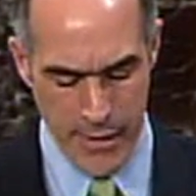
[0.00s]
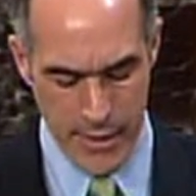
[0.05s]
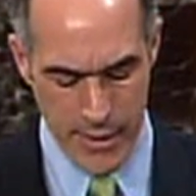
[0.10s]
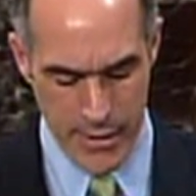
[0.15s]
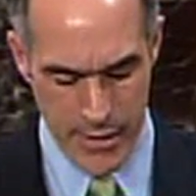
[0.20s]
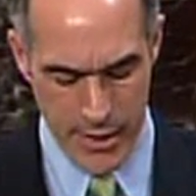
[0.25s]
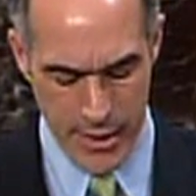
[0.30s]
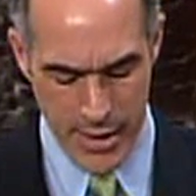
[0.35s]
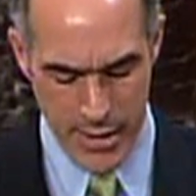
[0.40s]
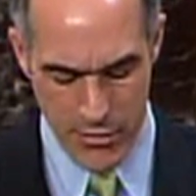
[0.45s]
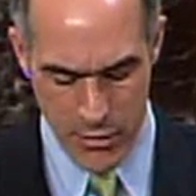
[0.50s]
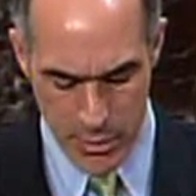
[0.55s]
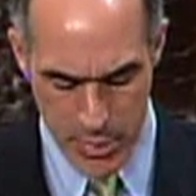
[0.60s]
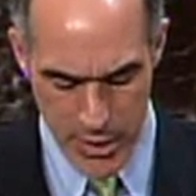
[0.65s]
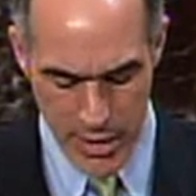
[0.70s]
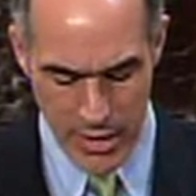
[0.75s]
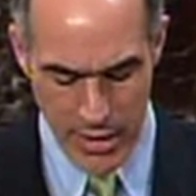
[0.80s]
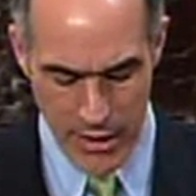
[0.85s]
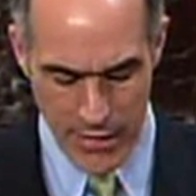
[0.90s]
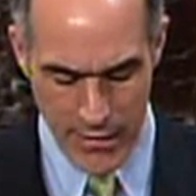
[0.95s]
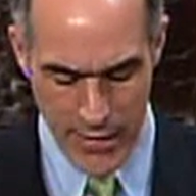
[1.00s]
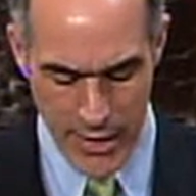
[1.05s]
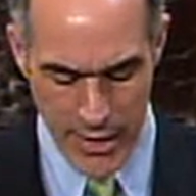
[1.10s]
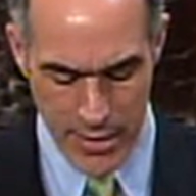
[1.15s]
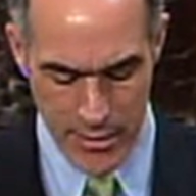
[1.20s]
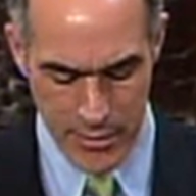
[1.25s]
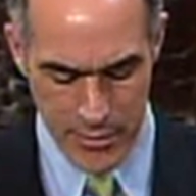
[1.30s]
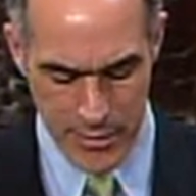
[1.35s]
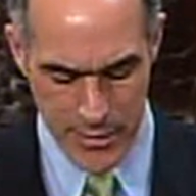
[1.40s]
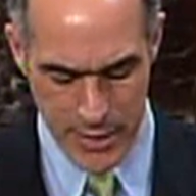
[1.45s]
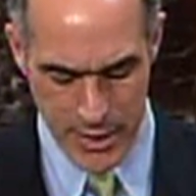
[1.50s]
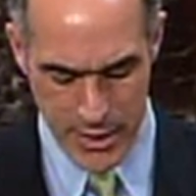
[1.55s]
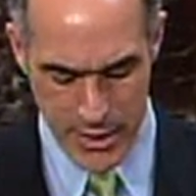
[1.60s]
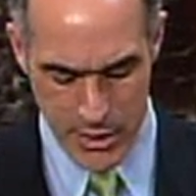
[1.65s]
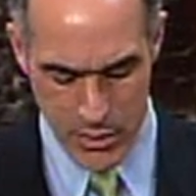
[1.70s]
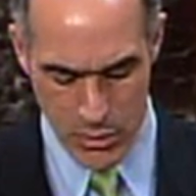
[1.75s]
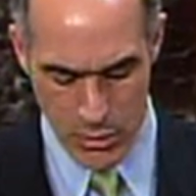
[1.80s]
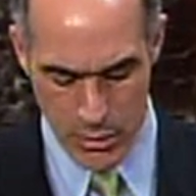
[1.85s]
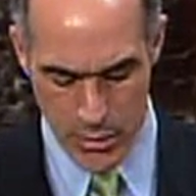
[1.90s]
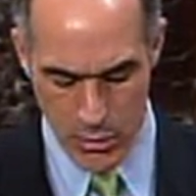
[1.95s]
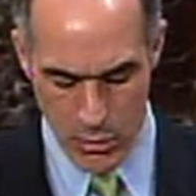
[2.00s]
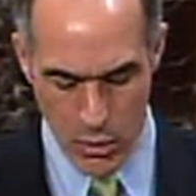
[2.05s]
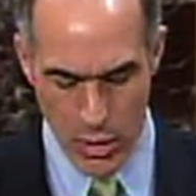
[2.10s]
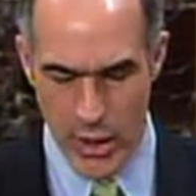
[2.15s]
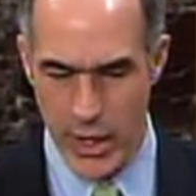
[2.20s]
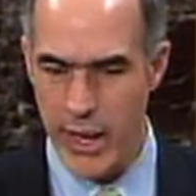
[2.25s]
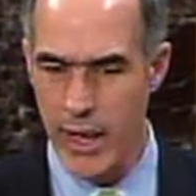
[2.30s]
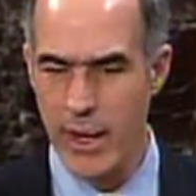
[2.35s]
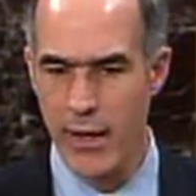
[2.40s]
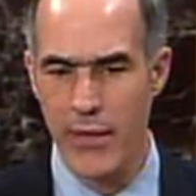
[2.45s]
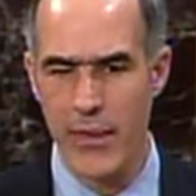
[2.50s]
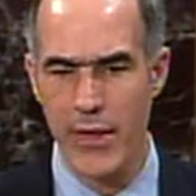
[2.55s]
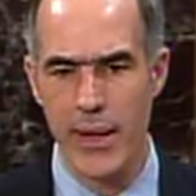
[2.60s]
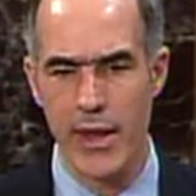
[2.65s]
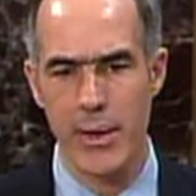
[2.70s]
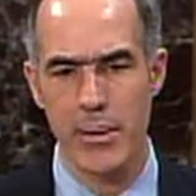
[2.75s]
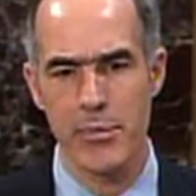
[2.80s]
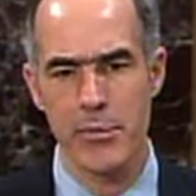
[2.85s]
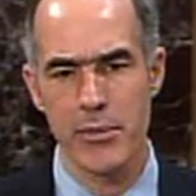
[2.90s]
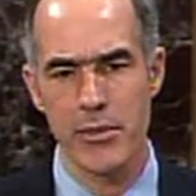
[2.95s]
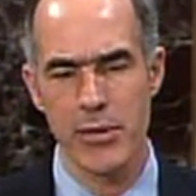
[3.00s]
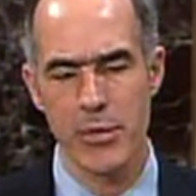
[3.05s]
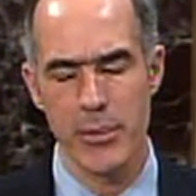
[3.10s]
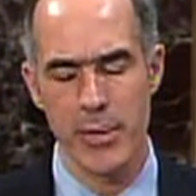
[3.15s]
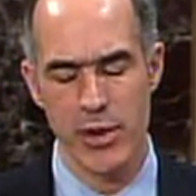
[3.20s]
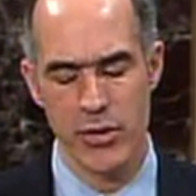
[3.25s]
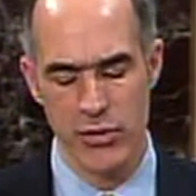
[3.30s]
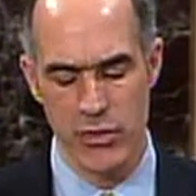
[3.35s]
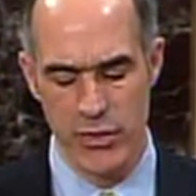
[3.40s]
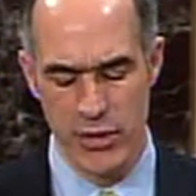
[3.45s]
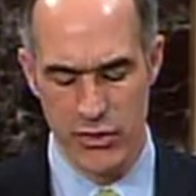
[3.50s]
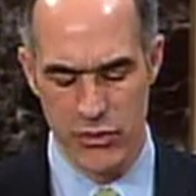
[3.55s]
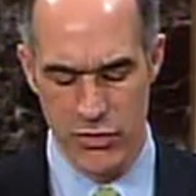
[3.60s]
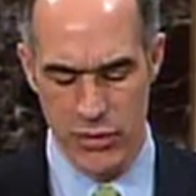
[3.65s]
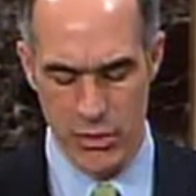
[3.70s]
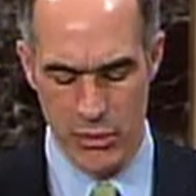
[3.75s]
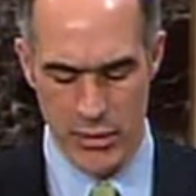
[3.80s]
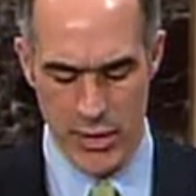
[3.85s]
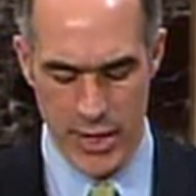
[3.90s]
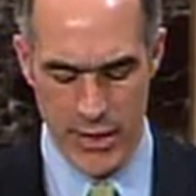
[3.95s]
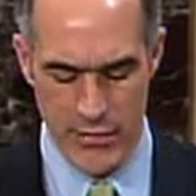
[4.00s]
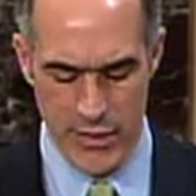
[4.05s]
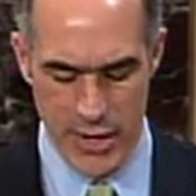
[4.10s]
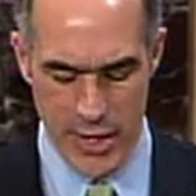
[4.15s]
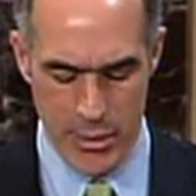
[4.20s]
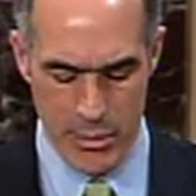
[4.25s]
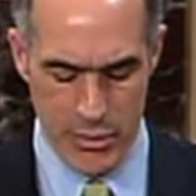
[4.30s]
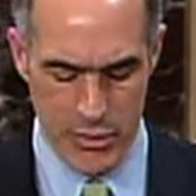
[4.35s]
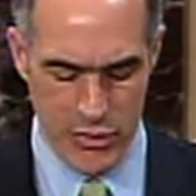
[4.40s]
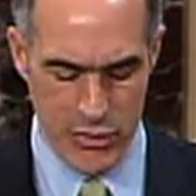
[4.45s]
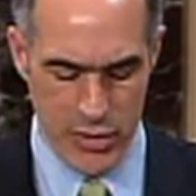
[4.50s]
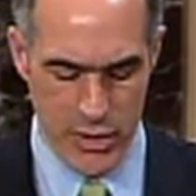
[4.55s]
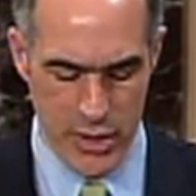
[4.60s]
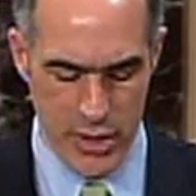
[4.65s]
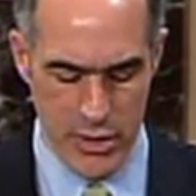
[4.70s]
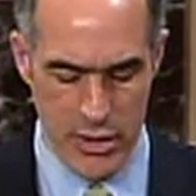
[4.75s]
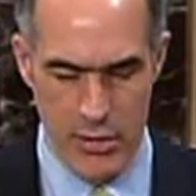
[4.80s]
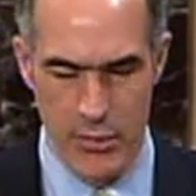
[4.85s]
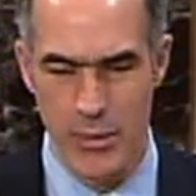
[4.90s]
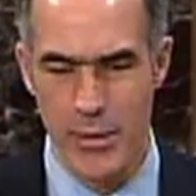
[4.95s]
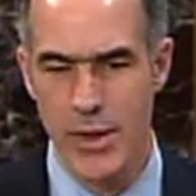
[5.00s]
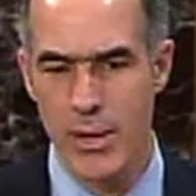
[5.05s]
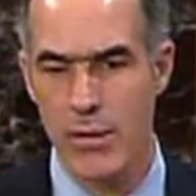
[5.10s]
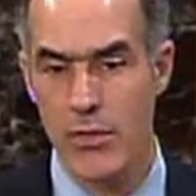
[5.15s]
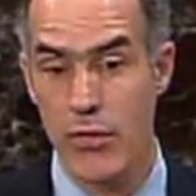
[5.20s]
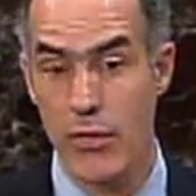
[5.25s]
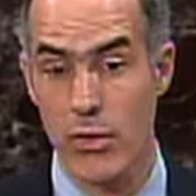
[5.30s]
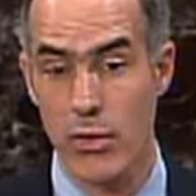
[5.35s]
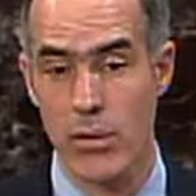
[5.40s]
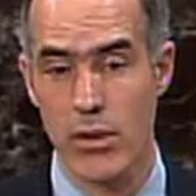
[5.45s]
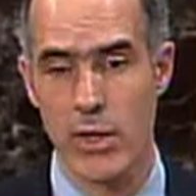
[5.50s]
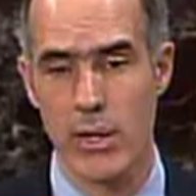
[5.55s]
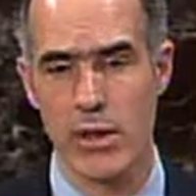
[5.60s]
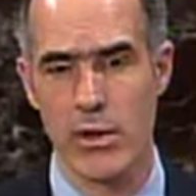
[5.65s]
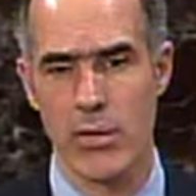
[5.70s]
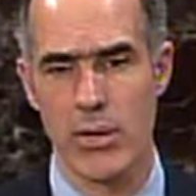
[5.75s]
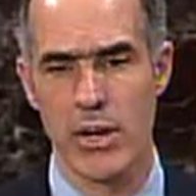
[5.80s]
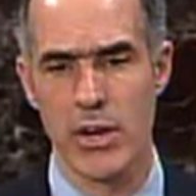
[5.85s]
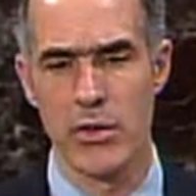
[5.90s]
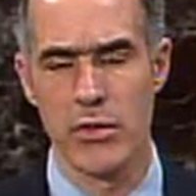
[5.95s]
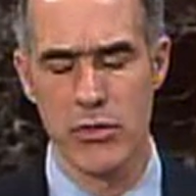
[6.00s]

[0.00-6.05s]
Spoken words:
I have a bill on that, and we'll be working on that to make sure that children have an opportunity for early learning.